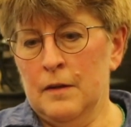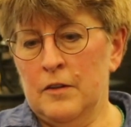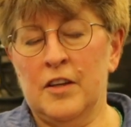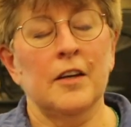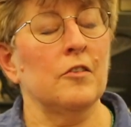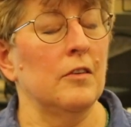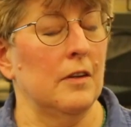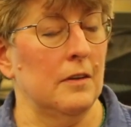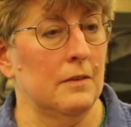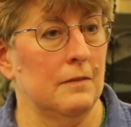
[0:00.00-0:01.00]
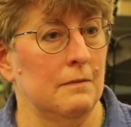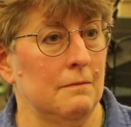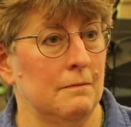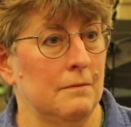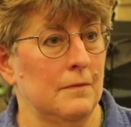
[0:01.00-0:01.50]
Tesla
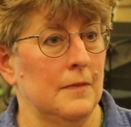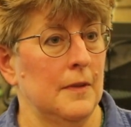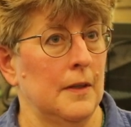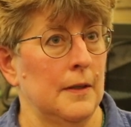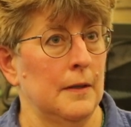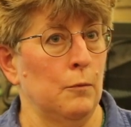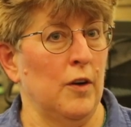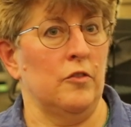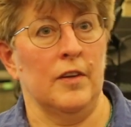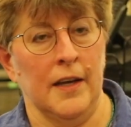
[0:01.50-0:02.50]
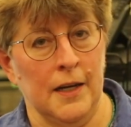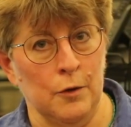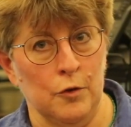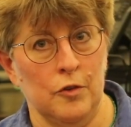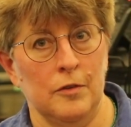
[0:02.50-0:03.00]

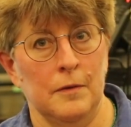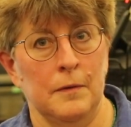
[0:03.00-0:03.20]
Westinghouse